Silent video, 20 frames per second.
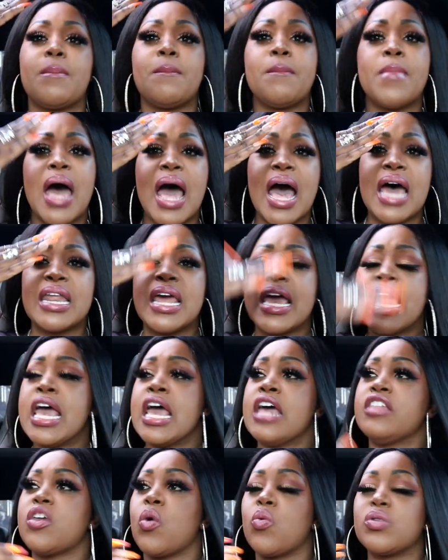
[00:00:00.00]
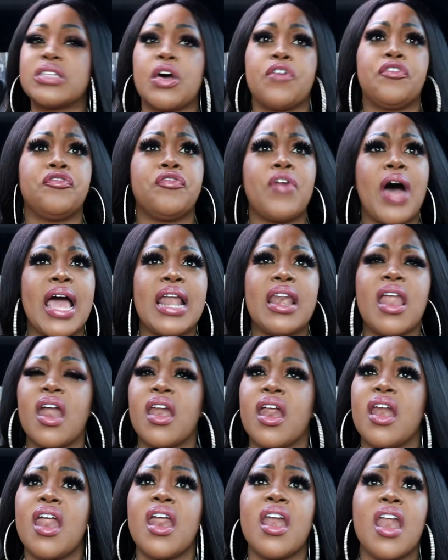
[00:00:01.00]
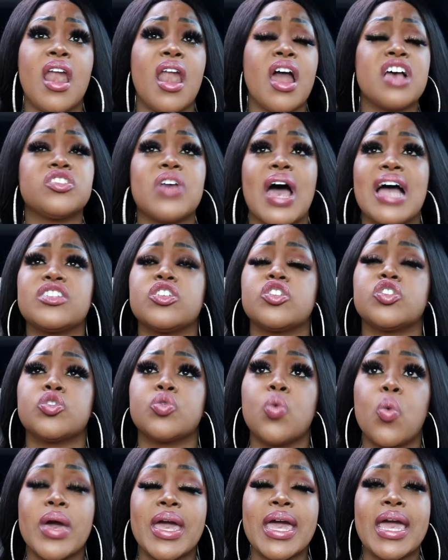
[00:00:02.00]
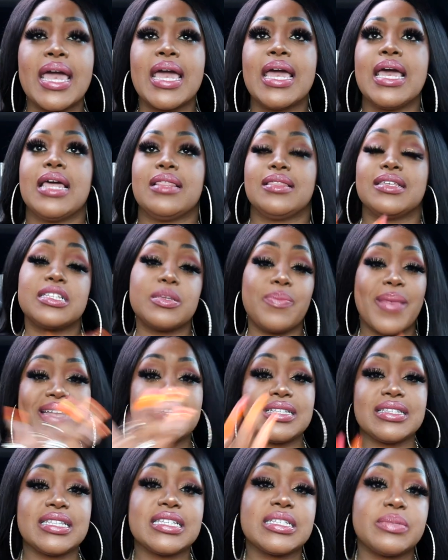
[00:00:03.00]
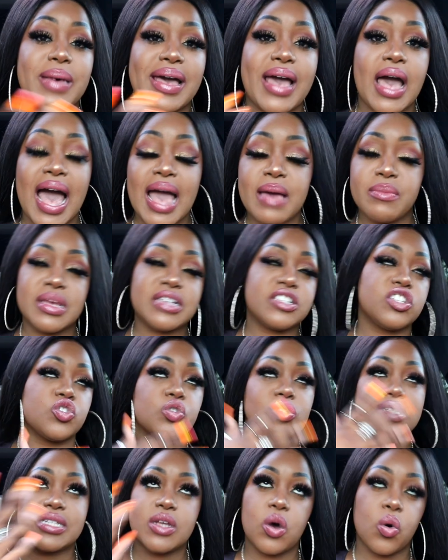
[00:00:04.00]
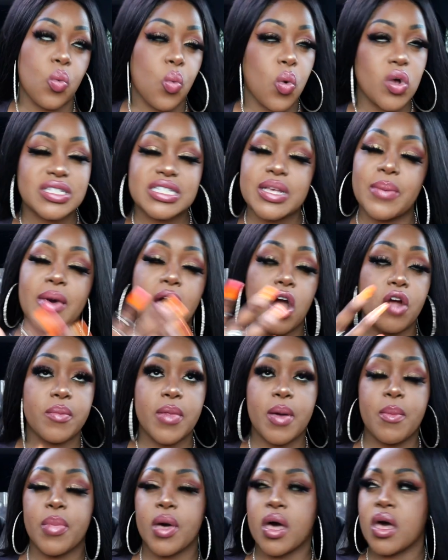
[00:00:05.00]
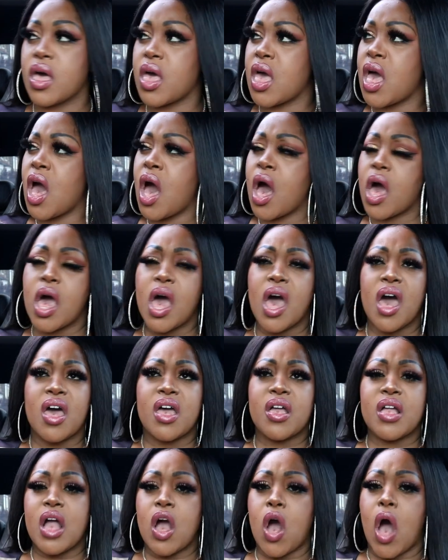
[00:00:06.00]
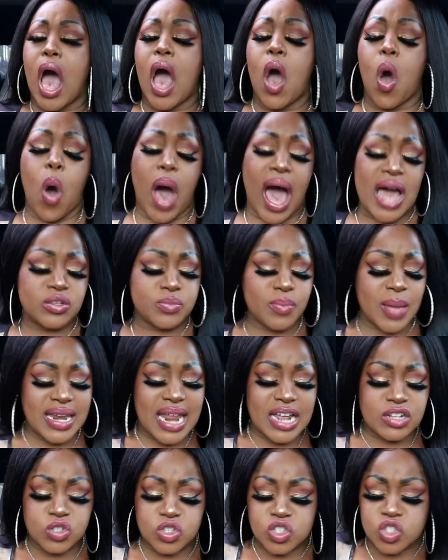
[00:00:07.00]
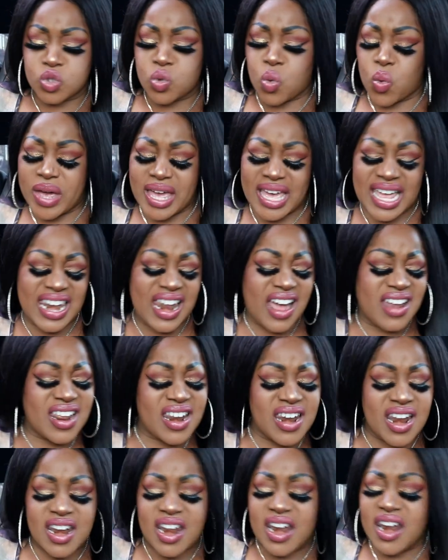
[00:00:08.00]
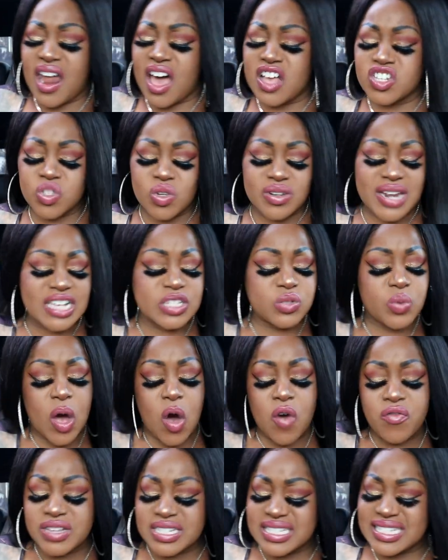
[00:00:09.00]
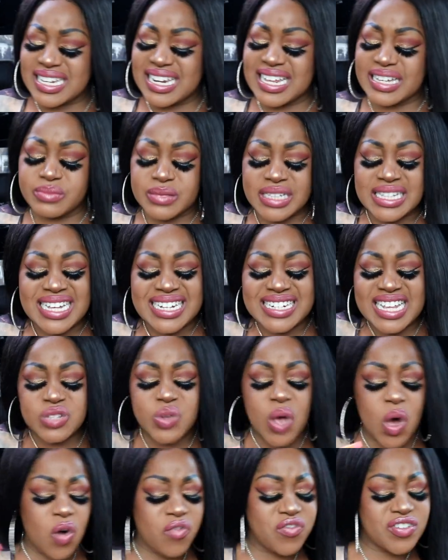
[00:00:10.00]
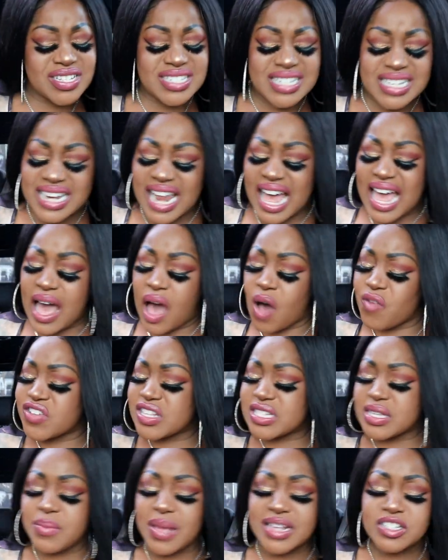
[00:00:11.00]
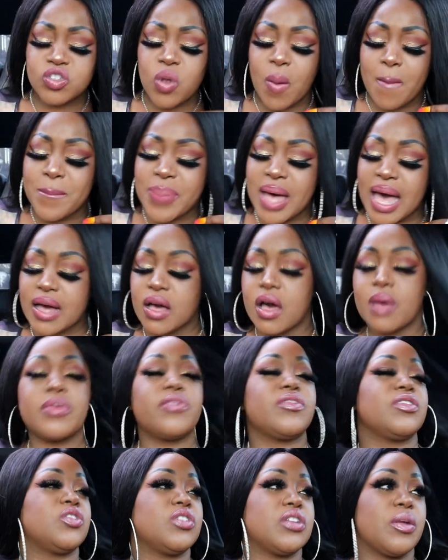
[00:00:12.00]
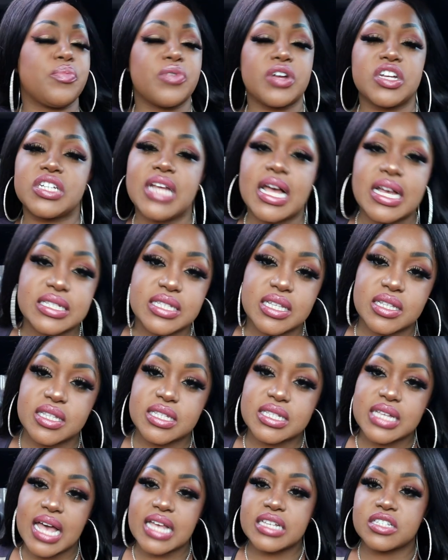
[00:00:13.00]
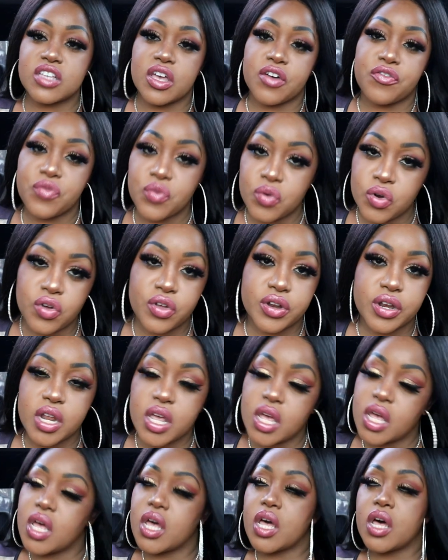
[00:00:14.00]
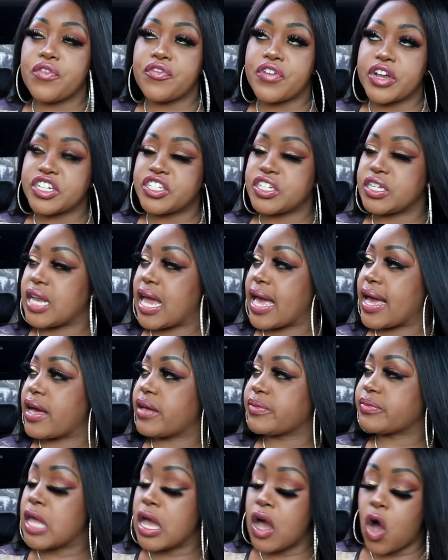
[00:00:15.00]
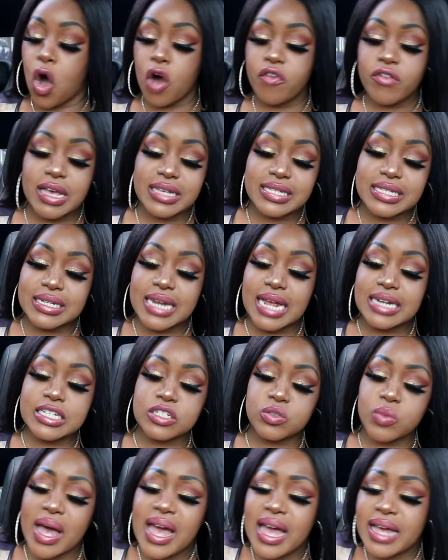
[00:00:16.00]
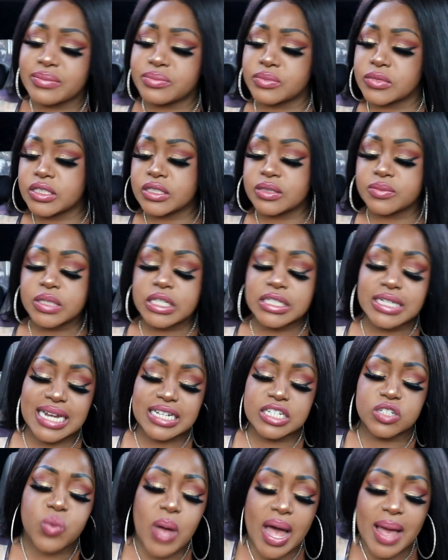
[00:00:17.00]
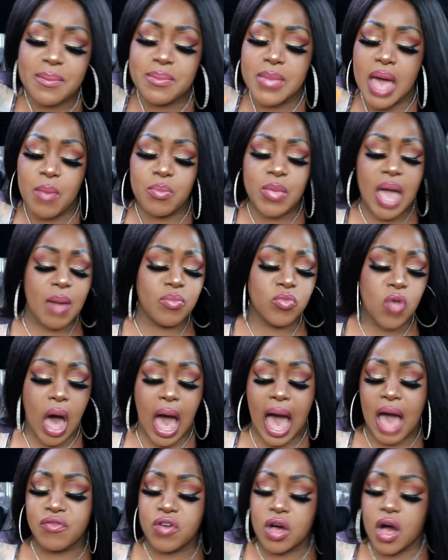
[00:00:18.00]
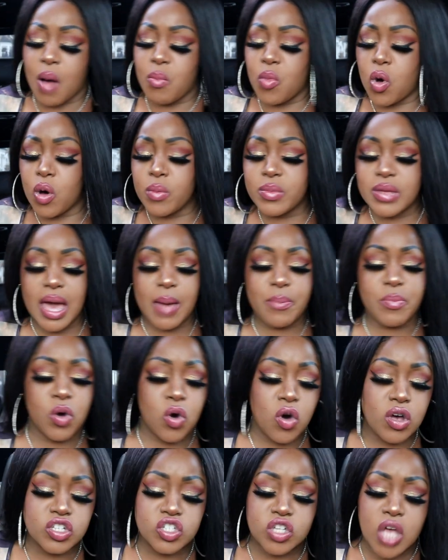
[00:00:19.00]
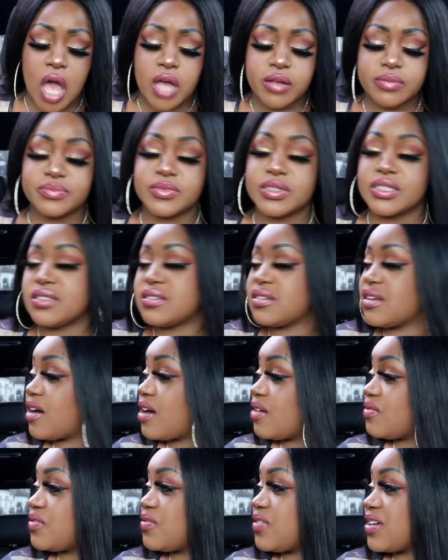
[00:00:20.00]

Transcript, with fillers: mad there was a fight la la la la la so i had to sort it this is by this is by imessage or, or whatsapp i can't remember I had man had to sort it, la la la la la. So that's why obviously, that's why obviously, like obviously, man's not back. I'm even doing a British accent. This guy's a full-on freshie. Like obviously, that is why that is why I'm, I mean I'm not I haven't come home yet because yeah. I'm